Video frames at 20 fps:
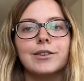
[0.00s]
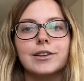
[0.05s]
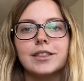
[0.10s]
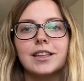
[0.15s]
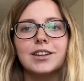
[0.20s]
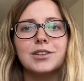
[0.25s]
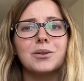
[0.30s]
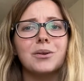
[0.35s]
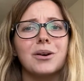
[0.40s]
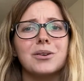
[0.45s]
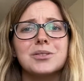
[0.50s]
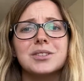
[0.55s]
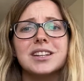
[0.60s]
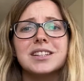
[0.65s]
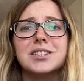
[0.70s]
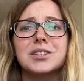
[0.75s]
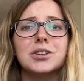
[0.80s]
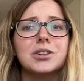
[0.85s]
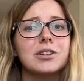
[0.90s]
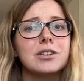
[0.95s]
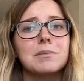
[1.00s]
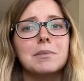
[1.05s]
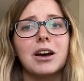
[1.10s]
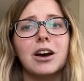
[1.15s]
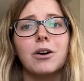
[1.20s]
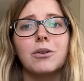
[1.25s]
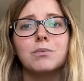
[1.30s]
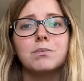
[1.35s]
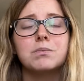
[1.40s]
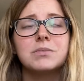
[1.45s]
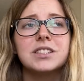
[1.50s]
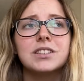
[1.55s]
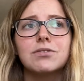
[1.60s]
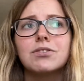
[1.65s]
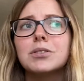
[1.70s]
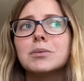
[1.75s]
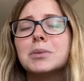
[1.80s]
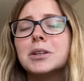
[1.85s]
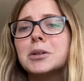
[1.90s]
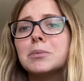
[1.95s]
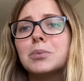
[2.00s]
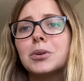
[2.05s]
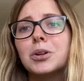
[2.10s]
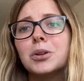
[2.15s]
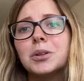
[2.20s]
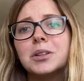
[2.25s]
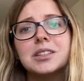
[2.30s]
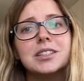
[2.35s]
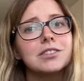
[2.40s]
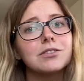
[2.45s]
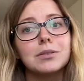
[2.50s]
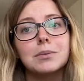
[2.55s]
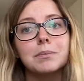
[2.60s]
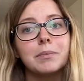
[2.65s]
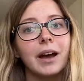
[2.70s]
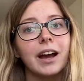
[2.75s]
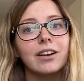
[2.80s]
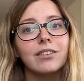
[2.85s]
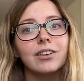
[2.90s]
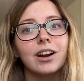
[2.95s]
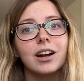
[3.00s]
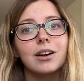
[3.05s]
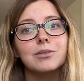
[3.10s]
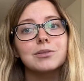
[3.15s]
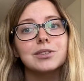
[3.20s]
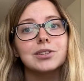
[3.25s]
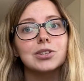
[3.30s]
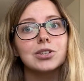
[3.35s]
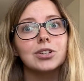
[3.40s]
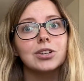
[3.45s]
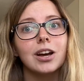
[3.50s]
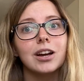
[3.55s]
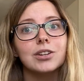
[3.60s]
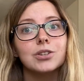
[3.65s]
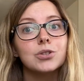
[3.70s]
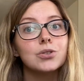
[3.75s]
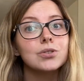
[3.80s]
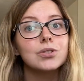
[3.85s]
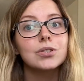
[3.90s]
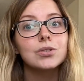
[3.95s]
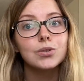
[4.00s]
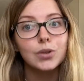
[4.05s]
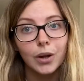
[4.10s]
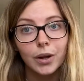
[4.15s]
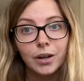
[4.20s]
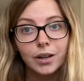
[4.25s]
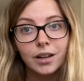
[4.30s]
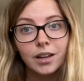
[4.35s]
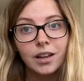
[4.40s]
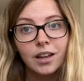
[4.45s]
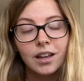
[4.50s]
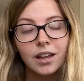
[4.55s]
And then you also get to learn about different people and different backgrounds and you're not just stuck